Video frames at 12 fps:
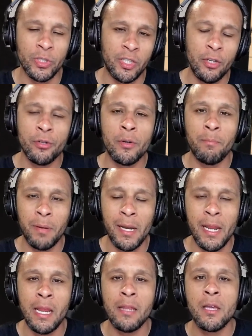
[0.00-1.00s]
Is here to
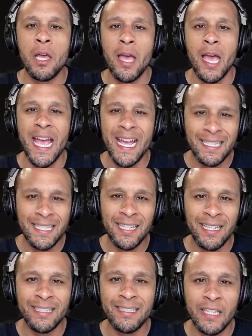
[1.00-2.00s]
play
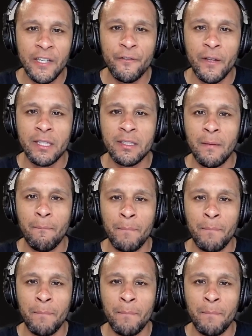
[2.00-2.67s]
excellent defense,